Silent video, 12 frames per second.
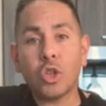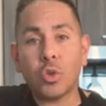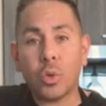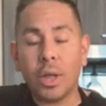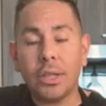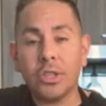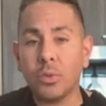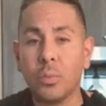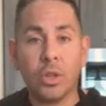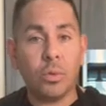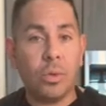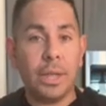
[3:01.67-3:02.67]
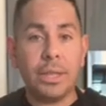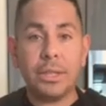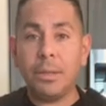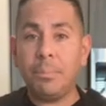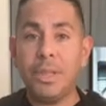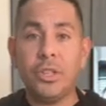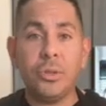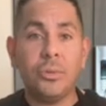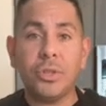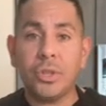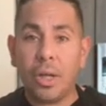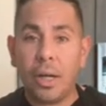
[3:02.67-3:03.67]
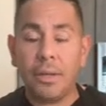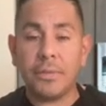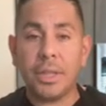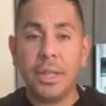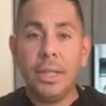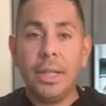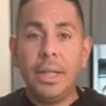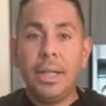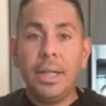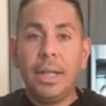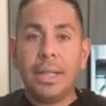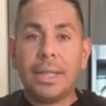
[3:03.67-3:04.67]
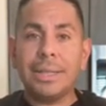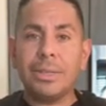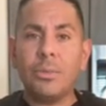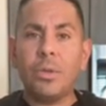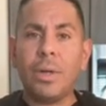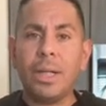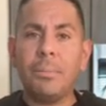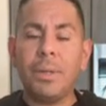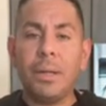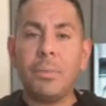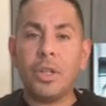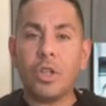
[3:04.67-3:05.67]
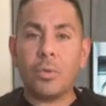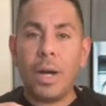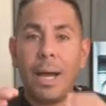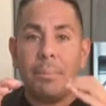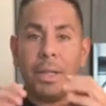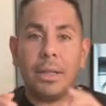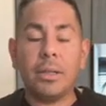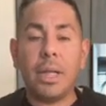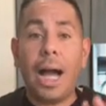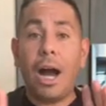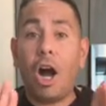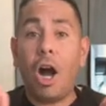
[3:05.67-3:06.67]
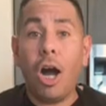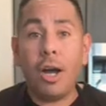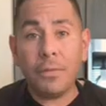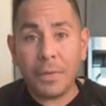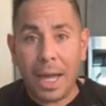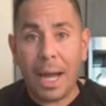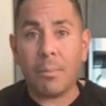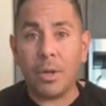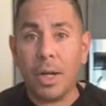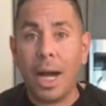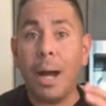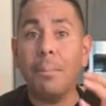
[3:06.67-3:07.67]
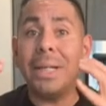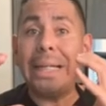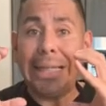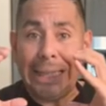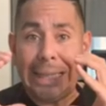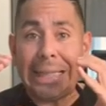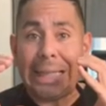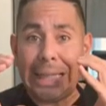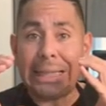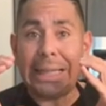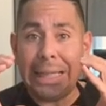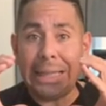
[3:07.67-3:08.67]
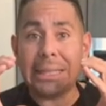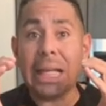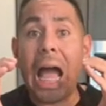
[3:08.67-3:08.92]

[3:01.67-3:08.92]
crunch. We don't want it to be too soft because we want to be able to grab it. Off camera, I'm gonna eat it like this.